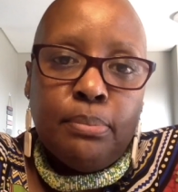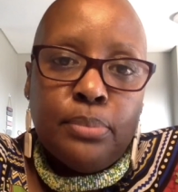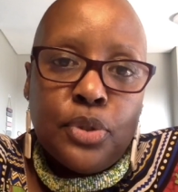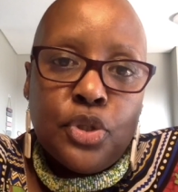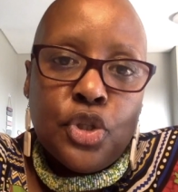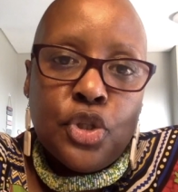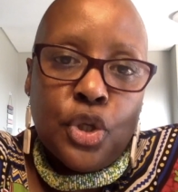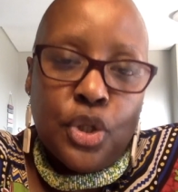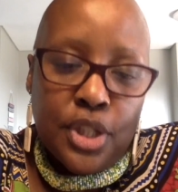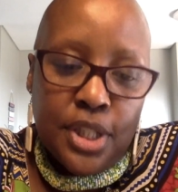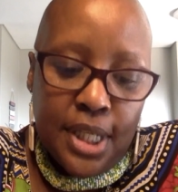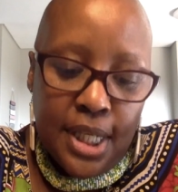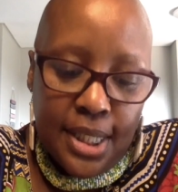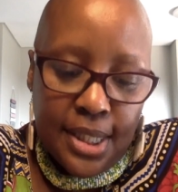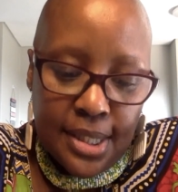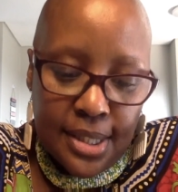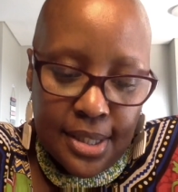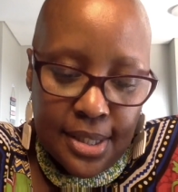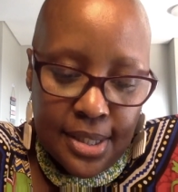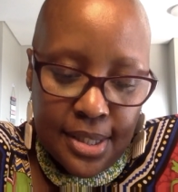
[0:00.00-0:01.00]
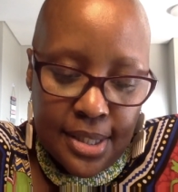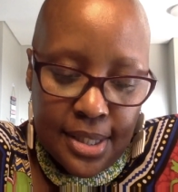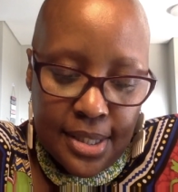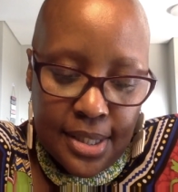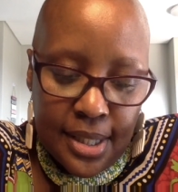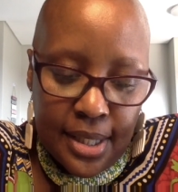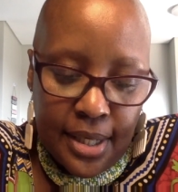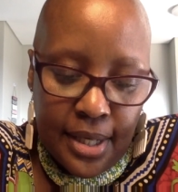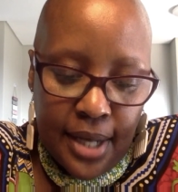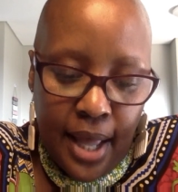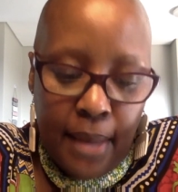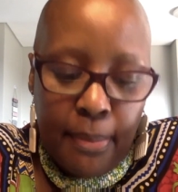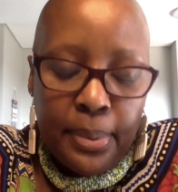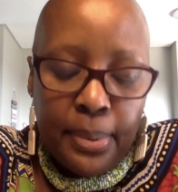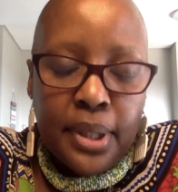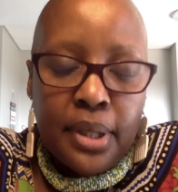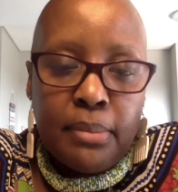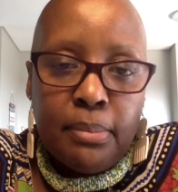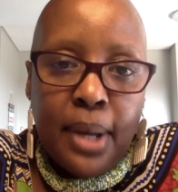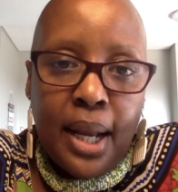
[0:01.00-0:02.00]
certain instances that had
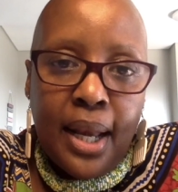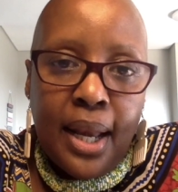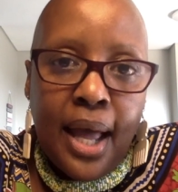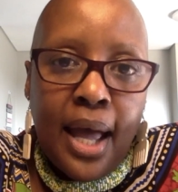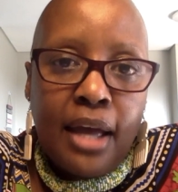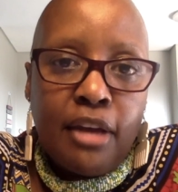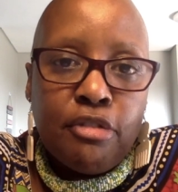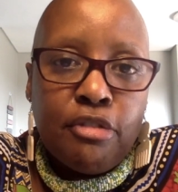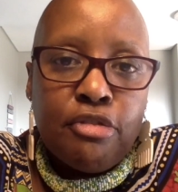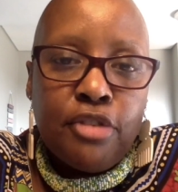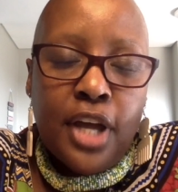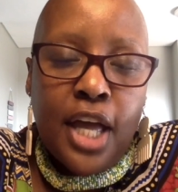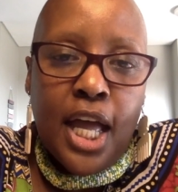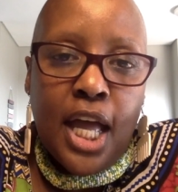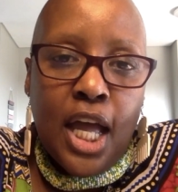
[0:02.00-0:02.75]
happened in my life.